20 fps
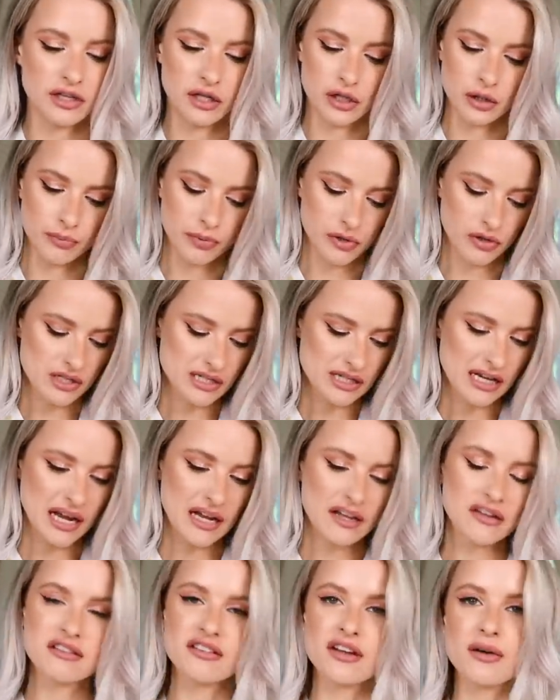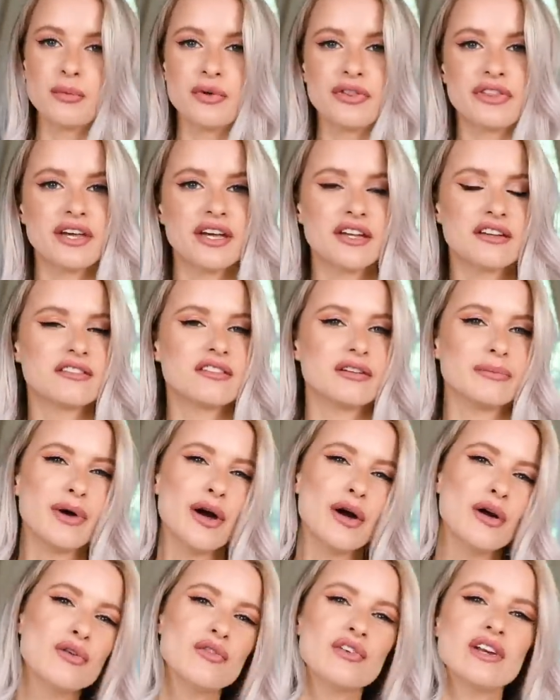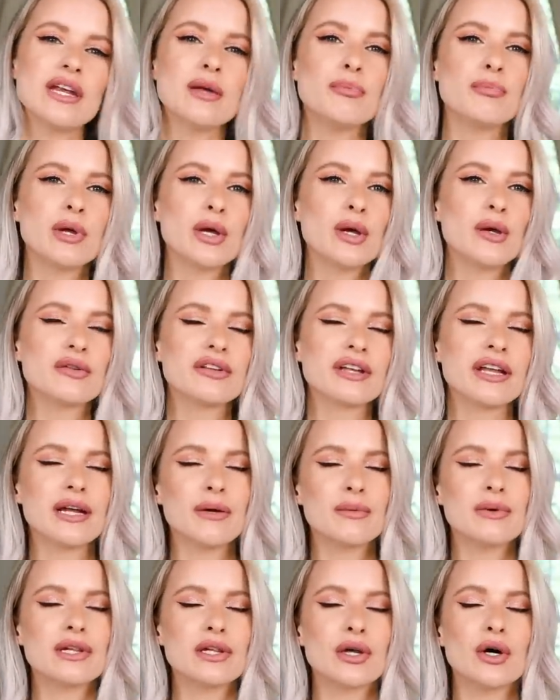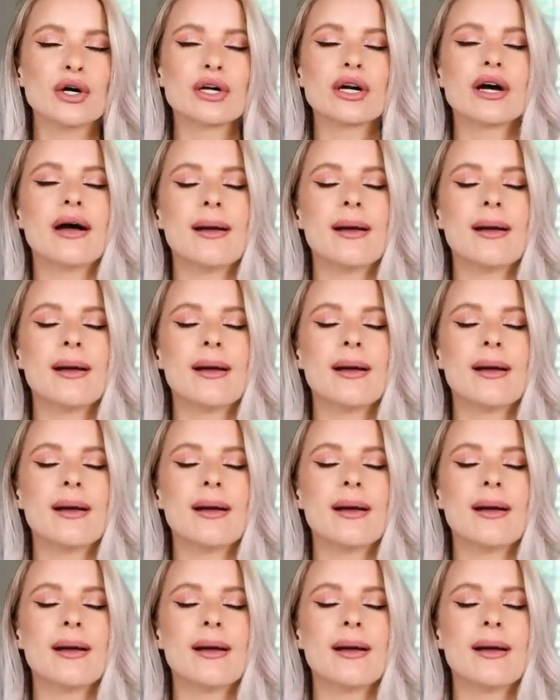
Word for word: You could put tights on with this, some over-knee boots, and it will look